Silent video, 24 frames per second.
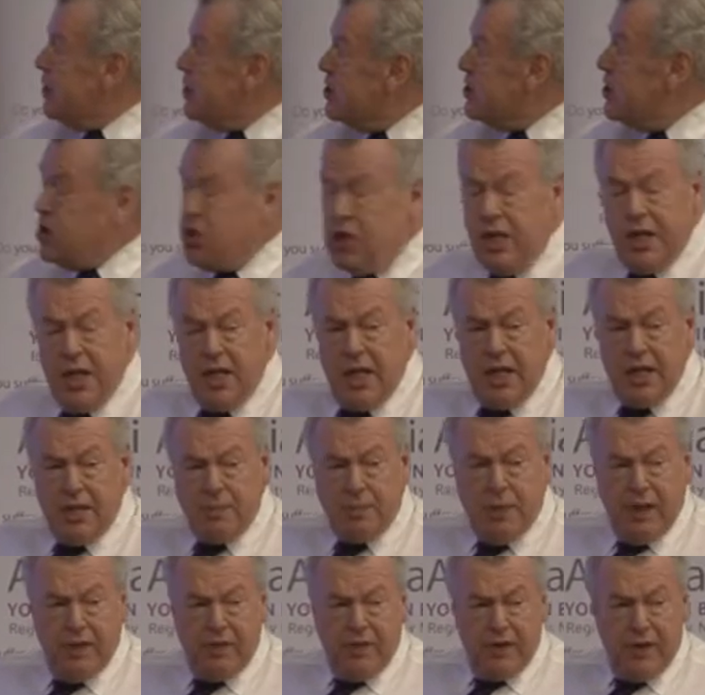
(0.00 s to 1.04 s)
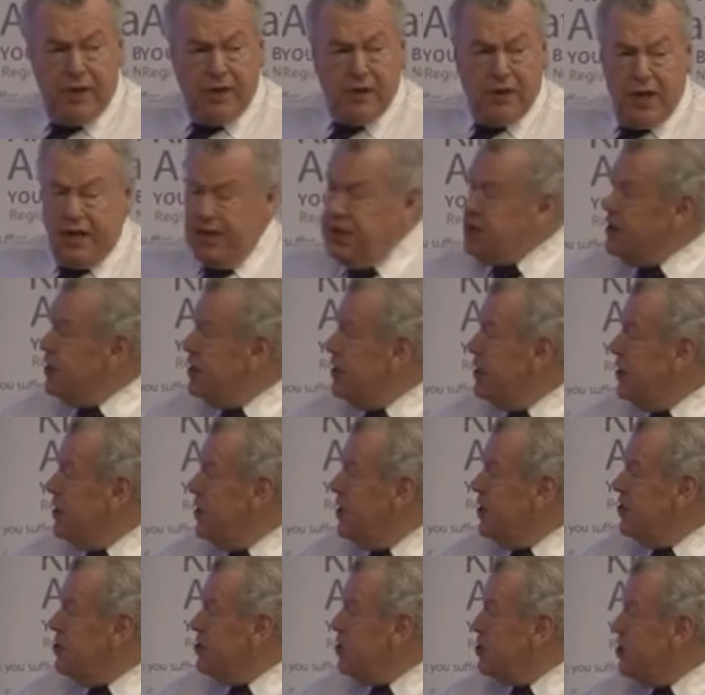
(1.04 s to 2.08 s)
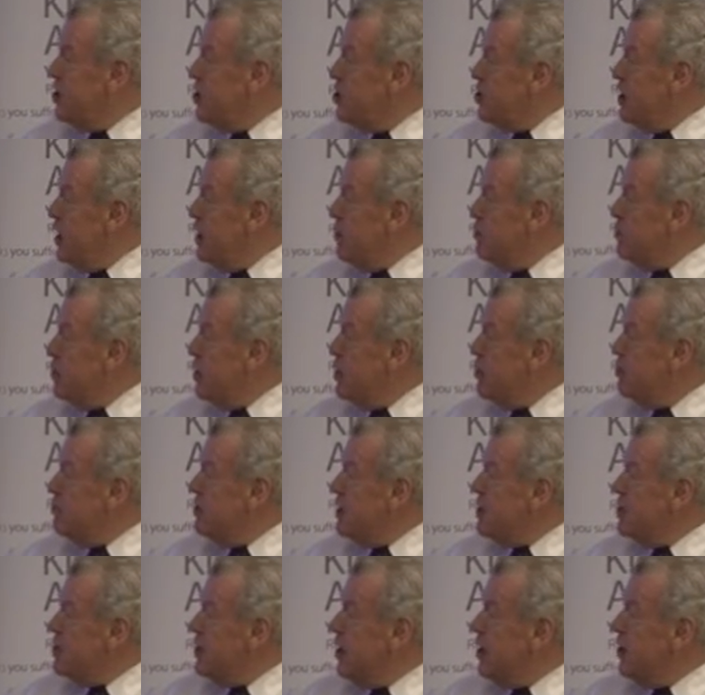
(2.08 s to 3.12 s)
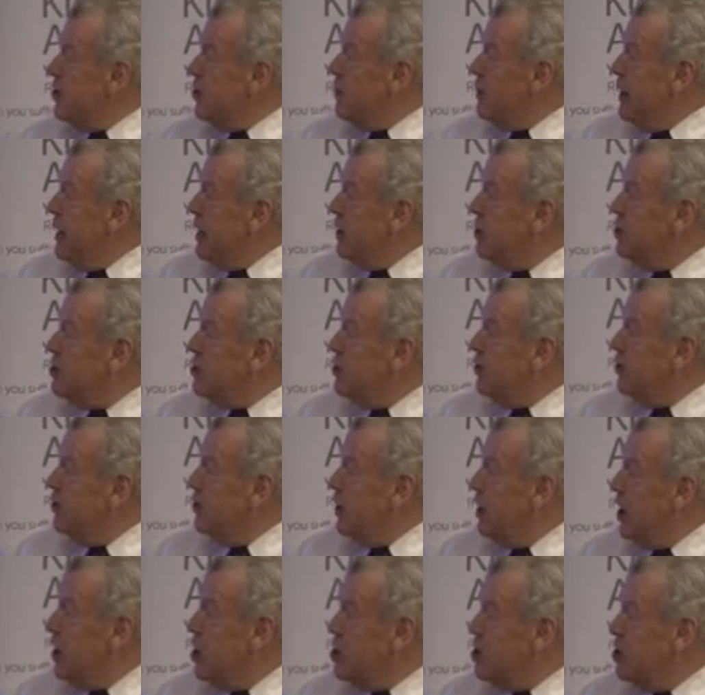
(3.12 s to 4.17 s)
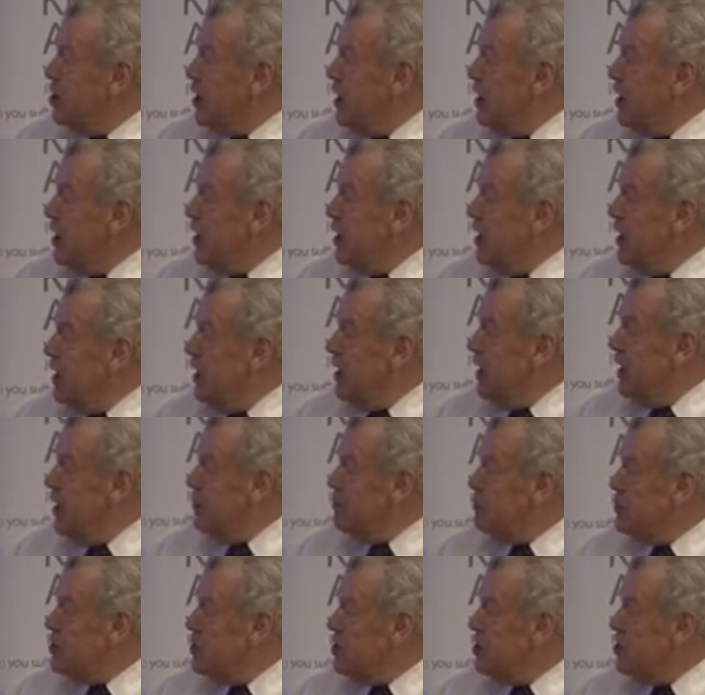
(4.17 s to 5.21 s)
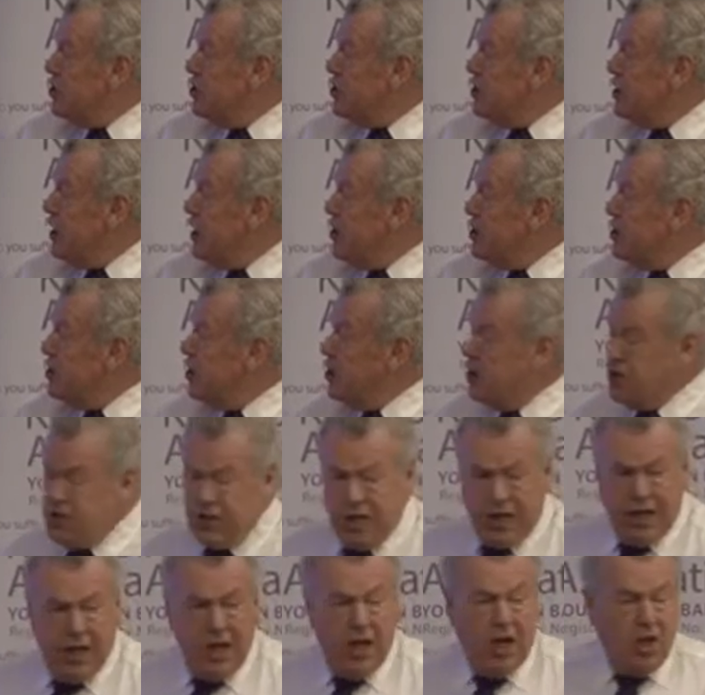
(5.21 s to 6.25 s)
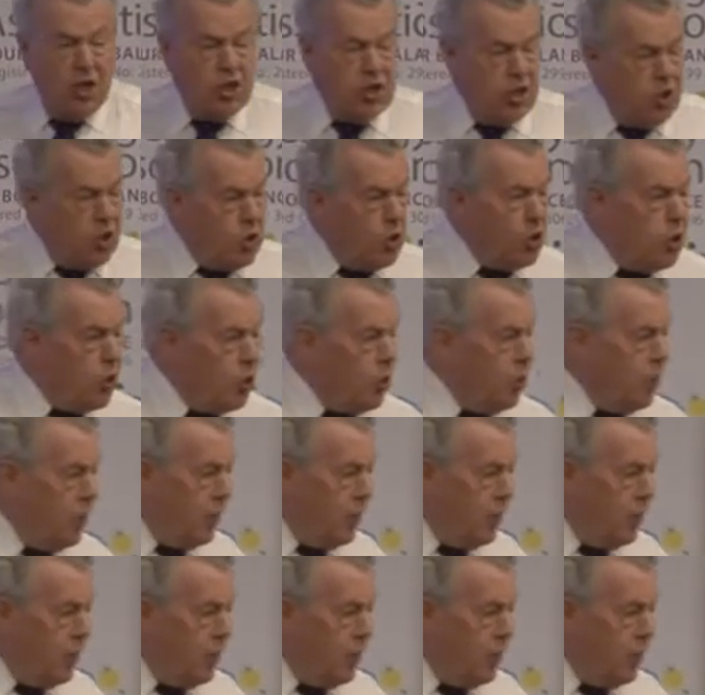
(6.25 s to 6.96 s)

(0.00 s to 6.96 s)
citrulline is perfectly all right. So citrulline will recycle back to arginine and produce the nitric oxide. So you could call